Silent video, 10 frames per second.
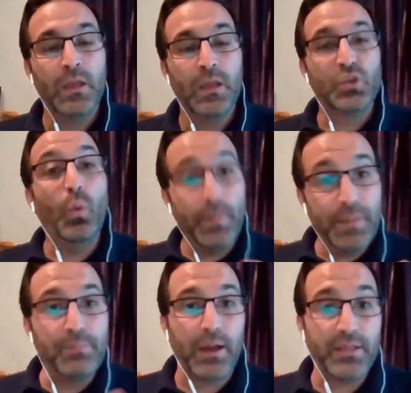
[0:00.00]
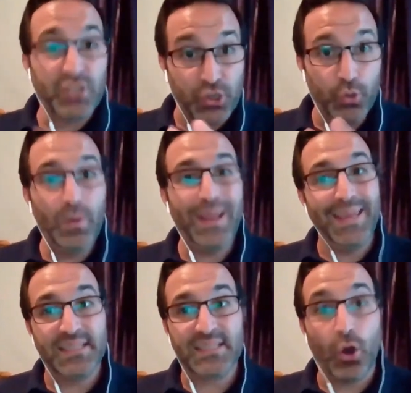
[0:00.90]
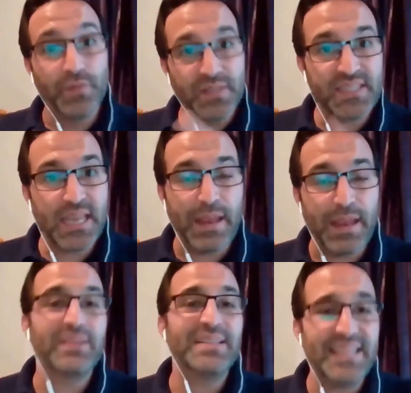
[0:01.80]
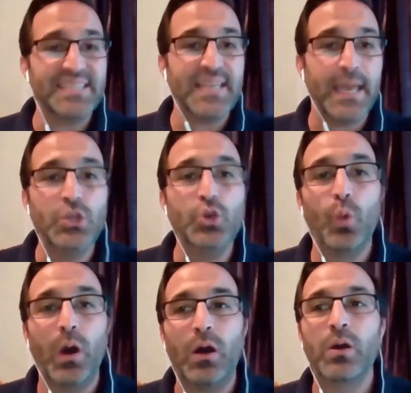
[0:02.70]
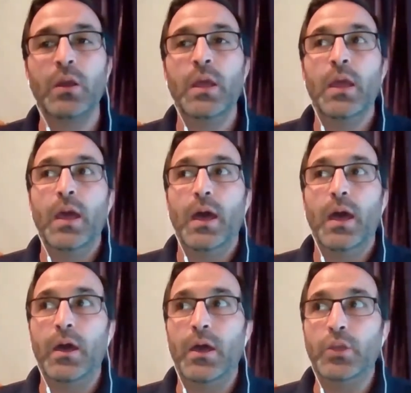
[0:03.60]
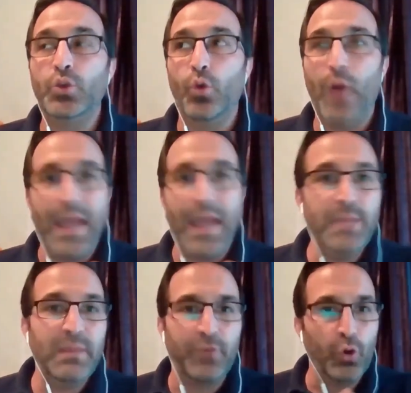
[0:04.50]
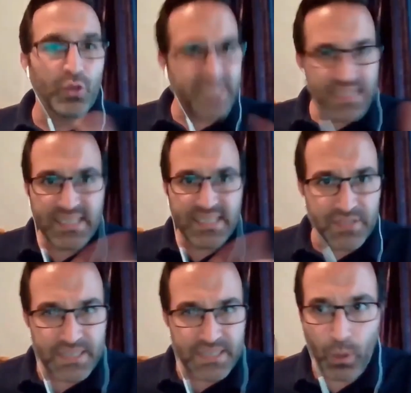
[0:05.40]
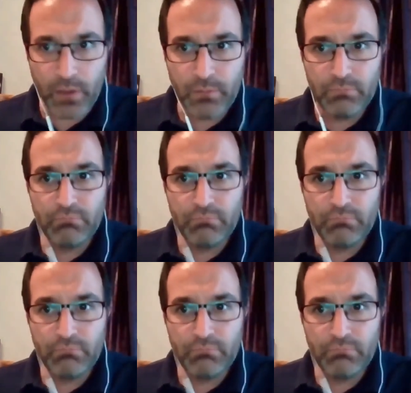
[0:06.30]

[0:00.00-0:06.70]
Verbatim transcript: So what we mean by two is on the same area. Let's say you are uh, you're aiming for C7T1